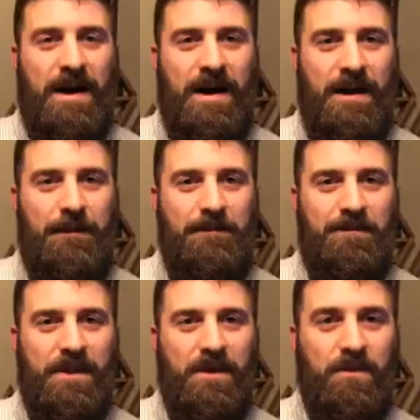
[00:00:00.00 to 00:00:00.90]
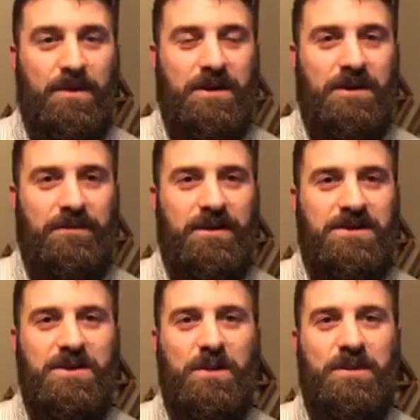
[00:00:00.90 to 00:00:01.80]
and really living
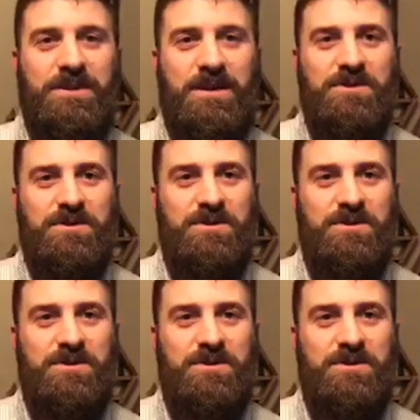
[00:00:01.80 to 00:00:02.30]
to your potential.